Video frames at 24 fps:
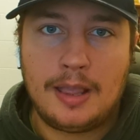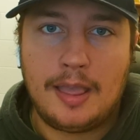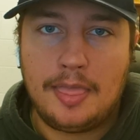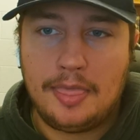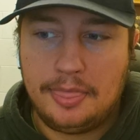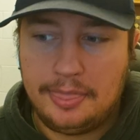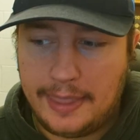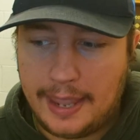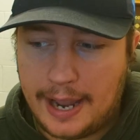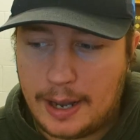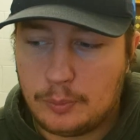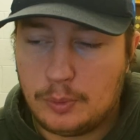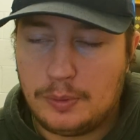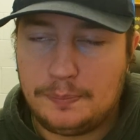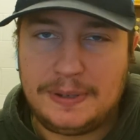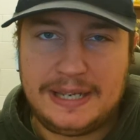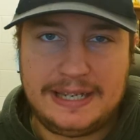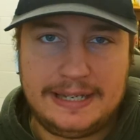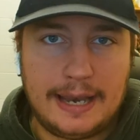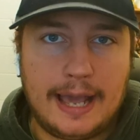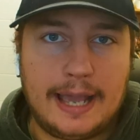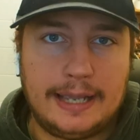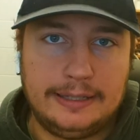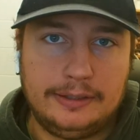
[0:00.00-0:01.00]
That would be
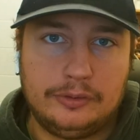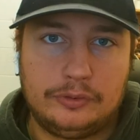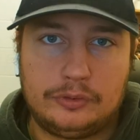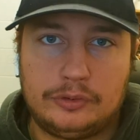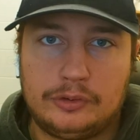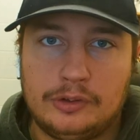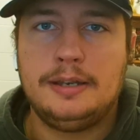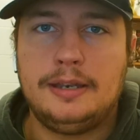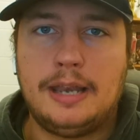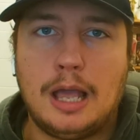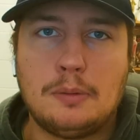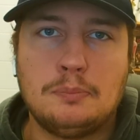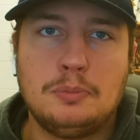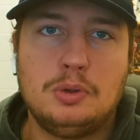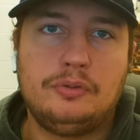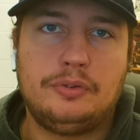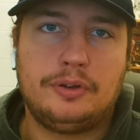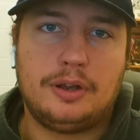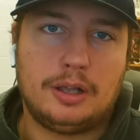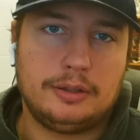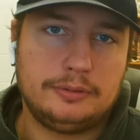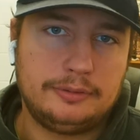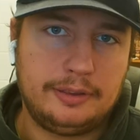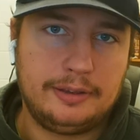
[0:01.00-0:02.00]
nice. Now moving
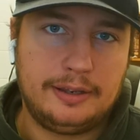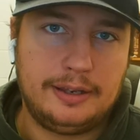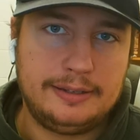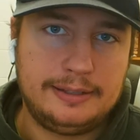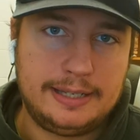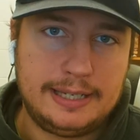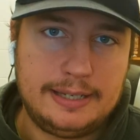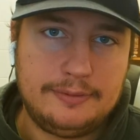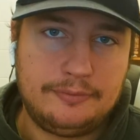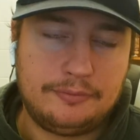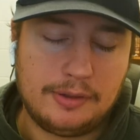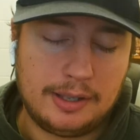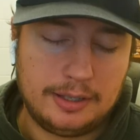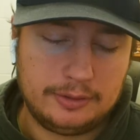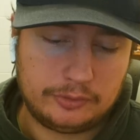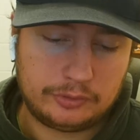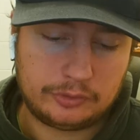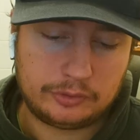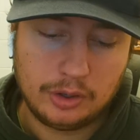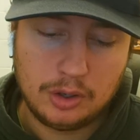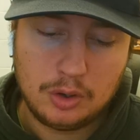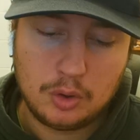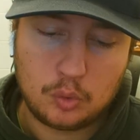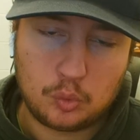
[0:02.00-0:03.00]
on to the
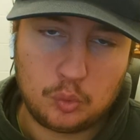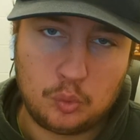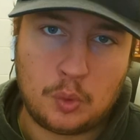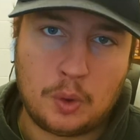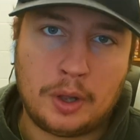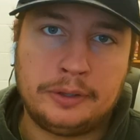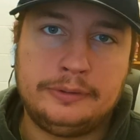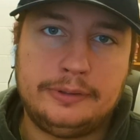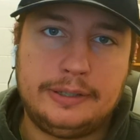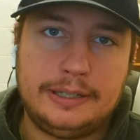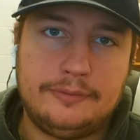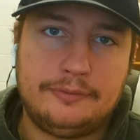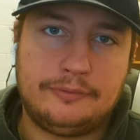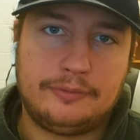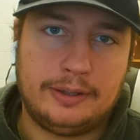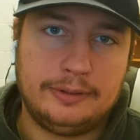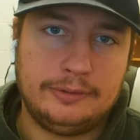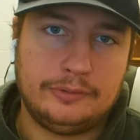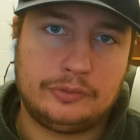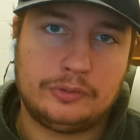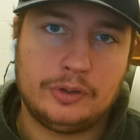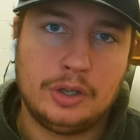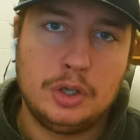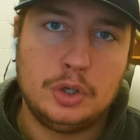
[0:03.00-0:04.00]
defense. Run
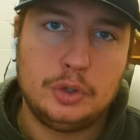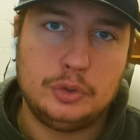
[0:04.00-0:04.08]
defense.